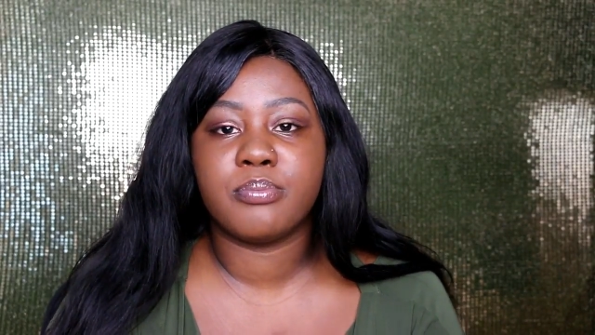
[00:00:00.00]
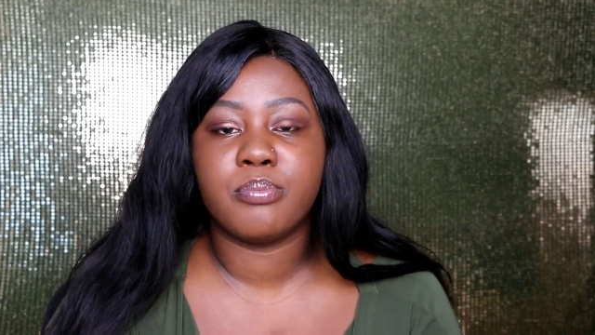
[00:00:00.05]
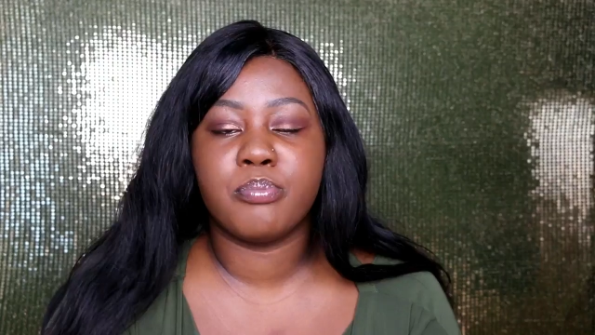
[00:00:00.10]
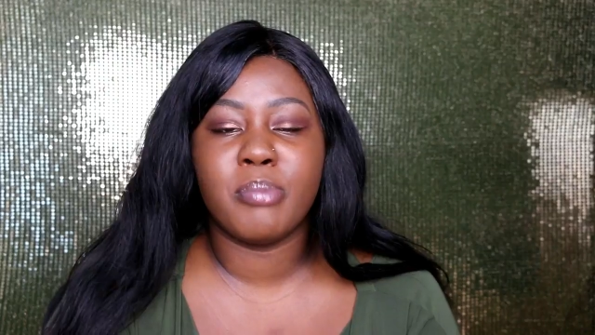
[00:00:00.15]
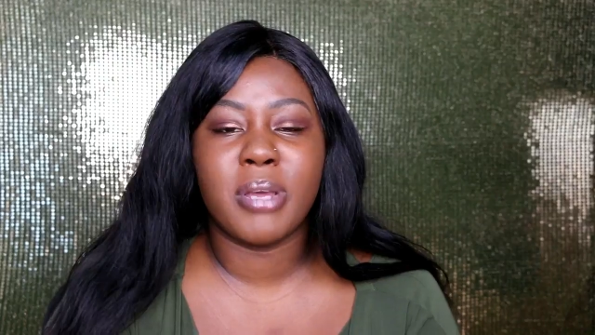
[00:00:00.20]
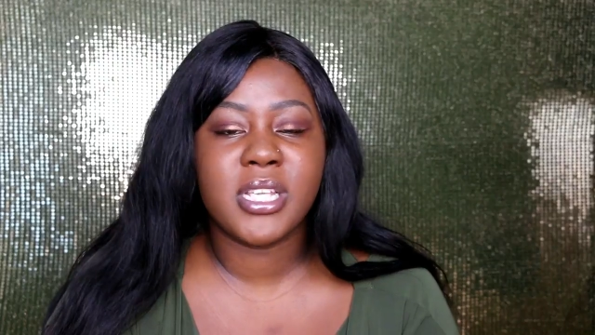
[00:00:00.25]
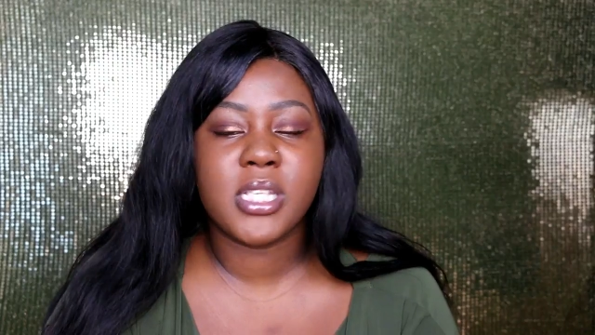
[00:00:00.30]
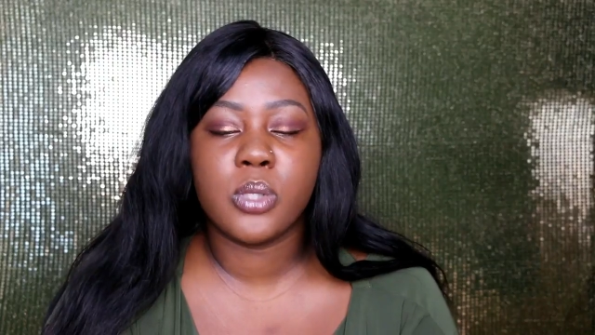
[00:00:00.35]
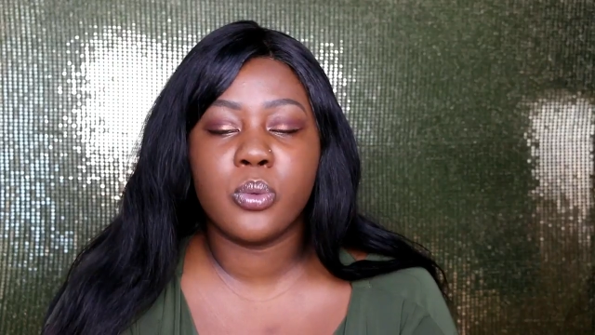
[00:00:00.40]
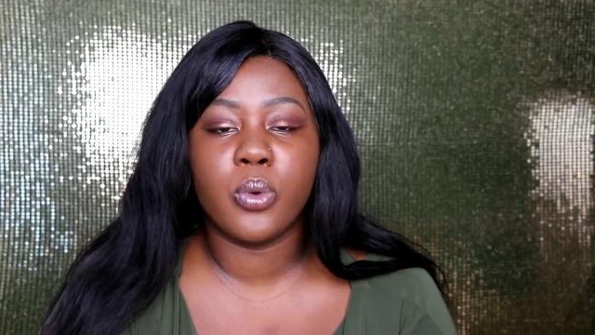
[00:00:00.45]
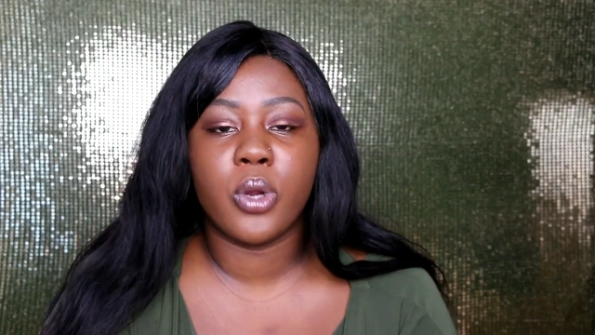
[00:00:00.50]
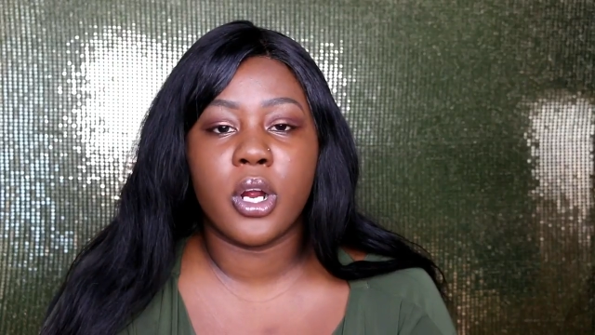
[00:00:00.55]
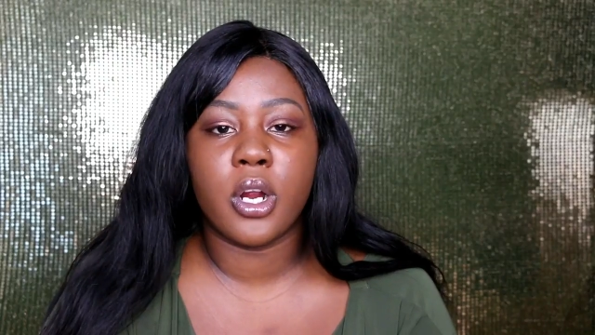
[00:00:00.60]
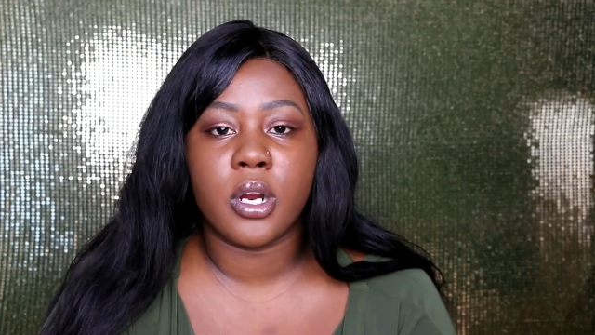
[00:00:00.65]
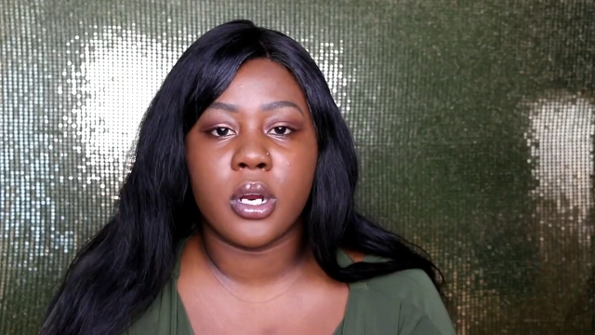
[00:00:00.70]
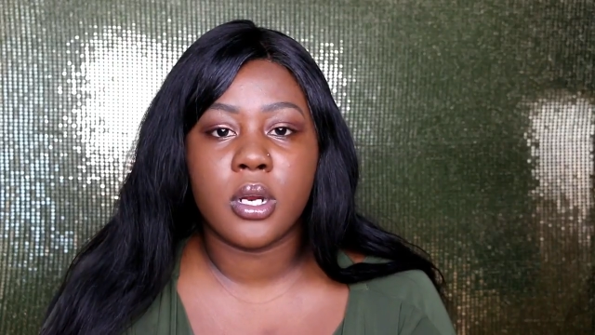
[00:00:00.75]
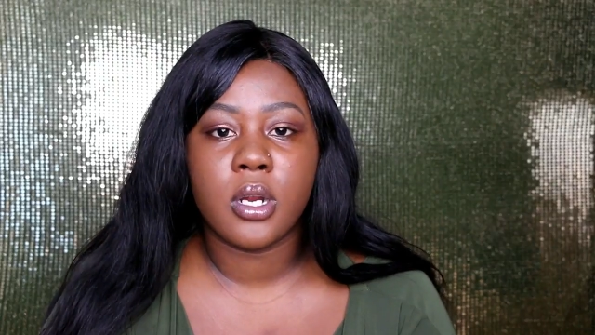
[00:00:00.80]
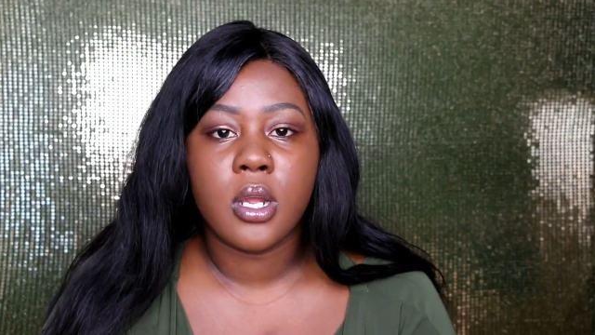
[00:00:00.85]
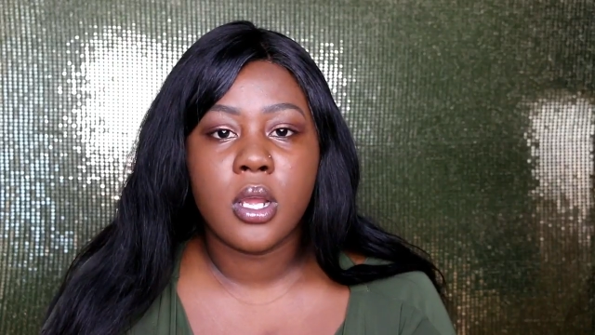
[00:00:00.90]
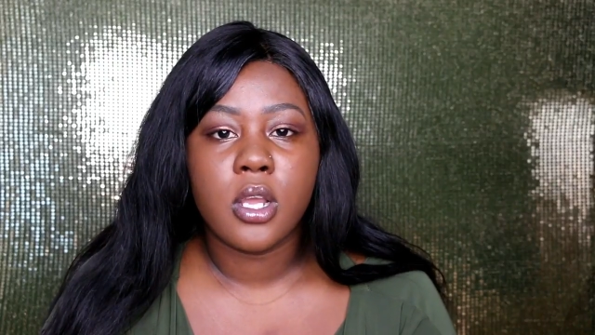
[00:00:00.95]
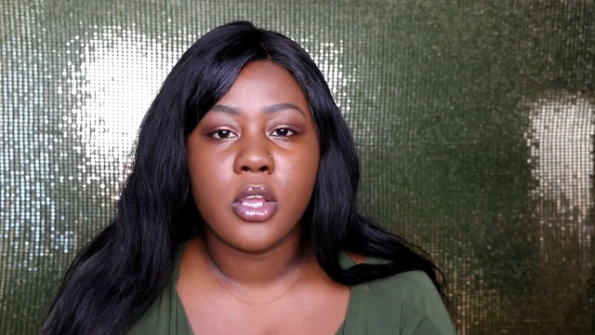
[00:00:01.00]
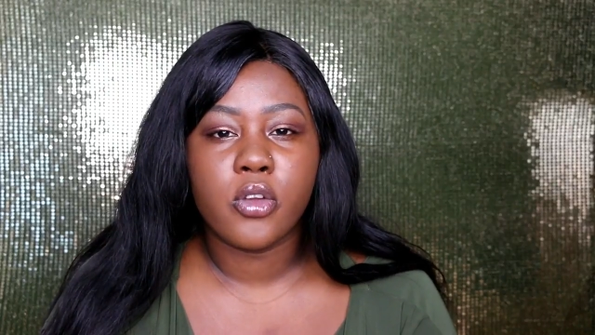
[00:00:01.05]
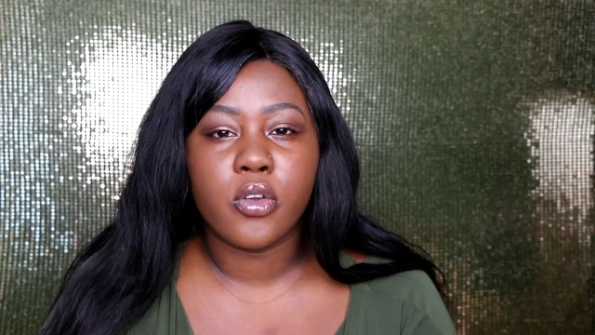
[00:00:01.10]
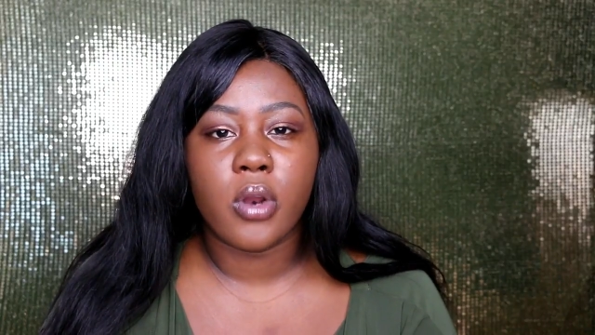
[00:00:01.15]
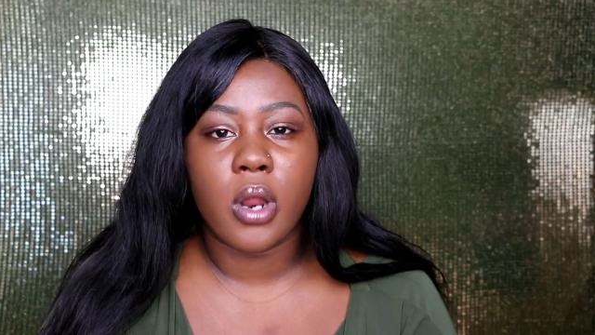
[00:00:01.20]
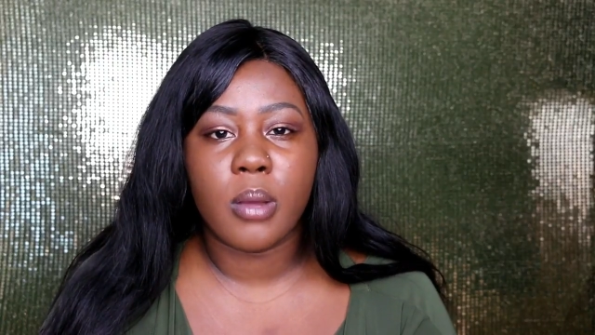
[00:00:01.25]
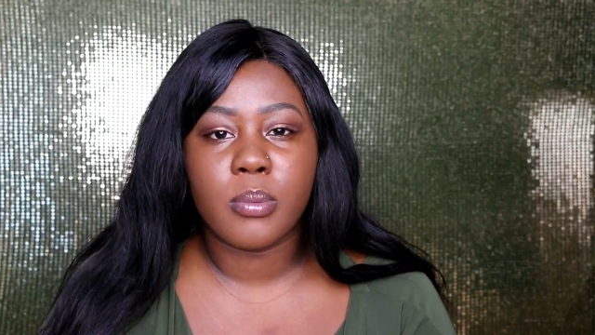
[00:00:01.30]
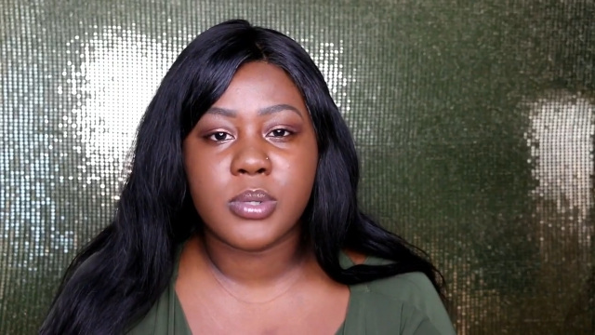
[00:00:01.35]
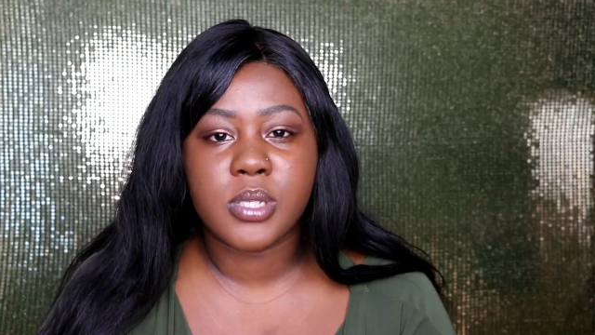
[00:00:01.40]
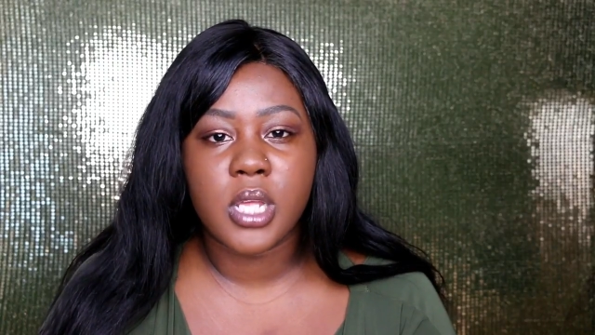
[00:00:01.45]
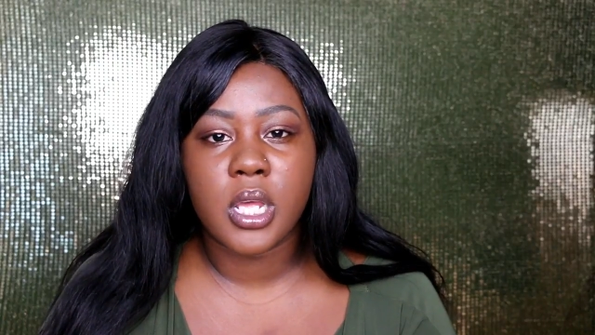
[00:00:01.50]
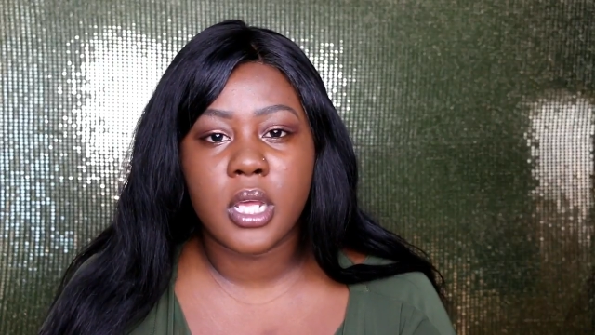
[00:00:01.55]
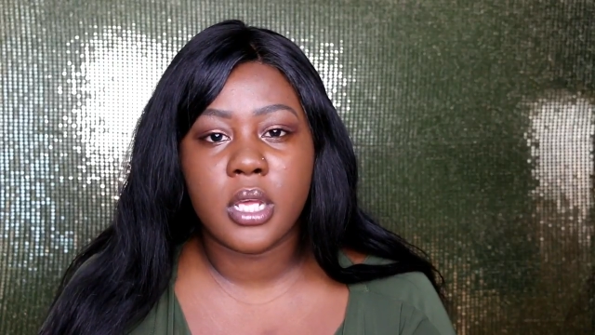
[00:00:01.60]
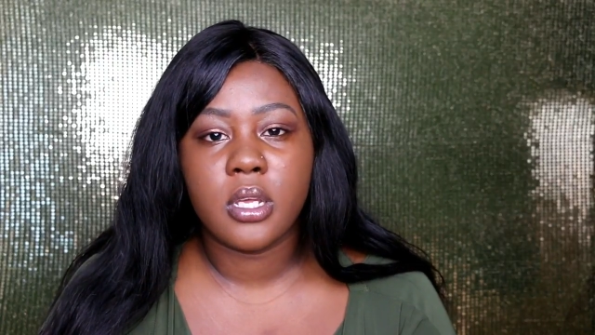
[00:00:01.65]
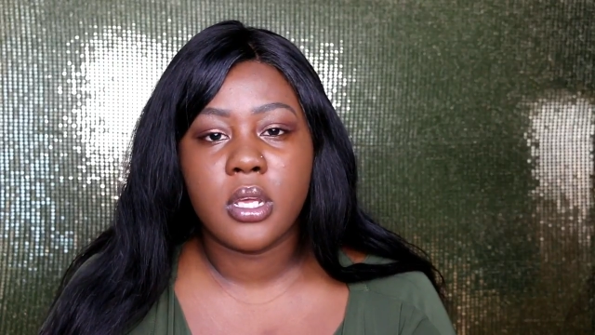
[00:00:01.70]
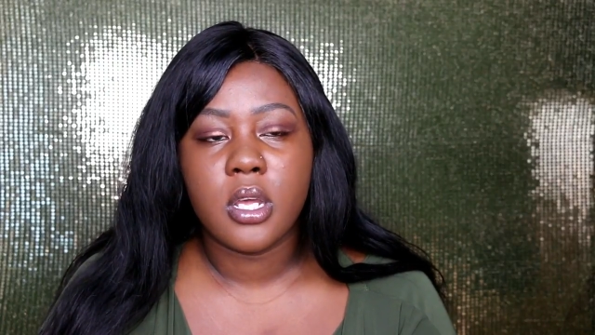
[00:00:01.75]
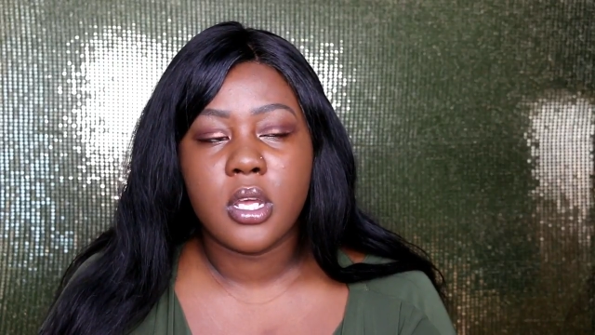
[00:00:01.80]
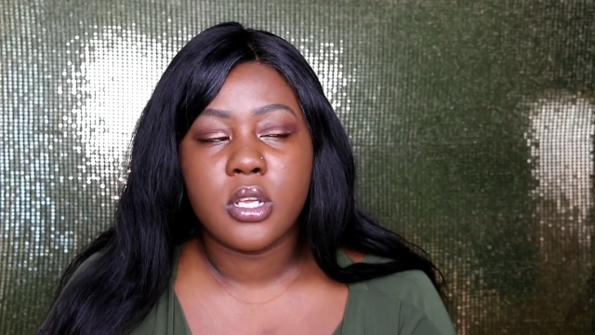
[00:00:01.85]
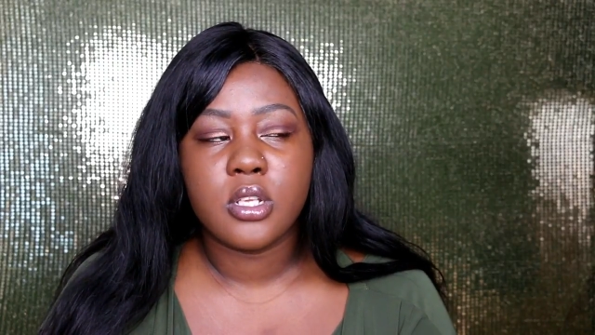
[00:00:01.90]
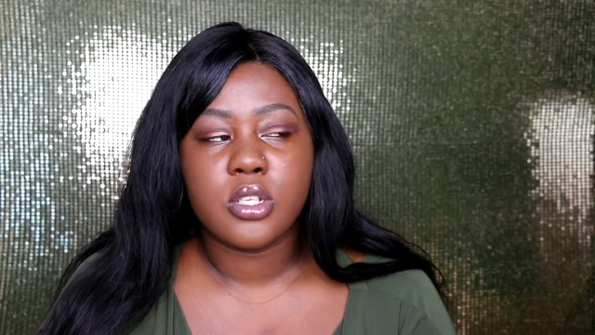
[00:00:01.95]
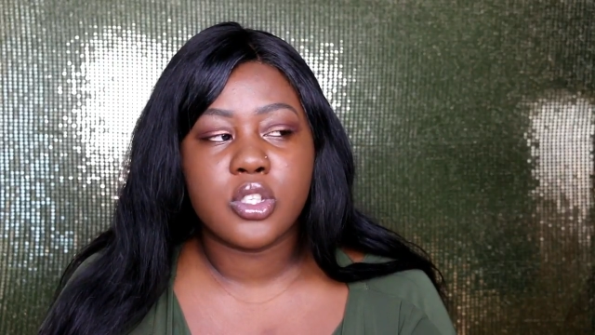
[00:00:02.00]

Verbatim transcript: messing with her, you know what I'm saying?